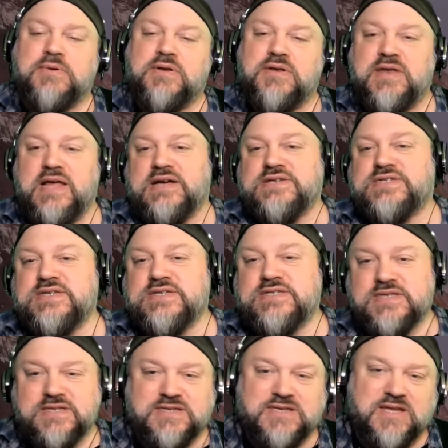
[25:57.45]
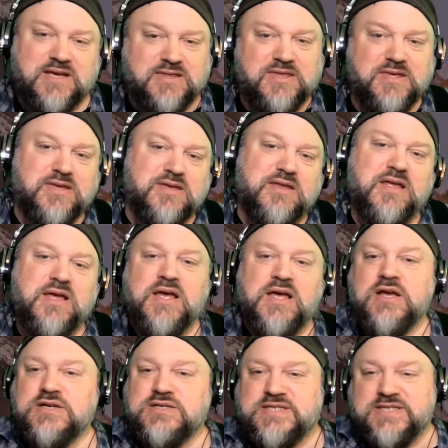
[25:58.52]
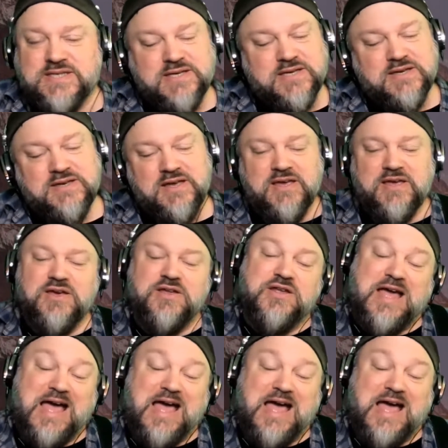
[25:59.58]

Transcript: but now she's addicted. You see it in her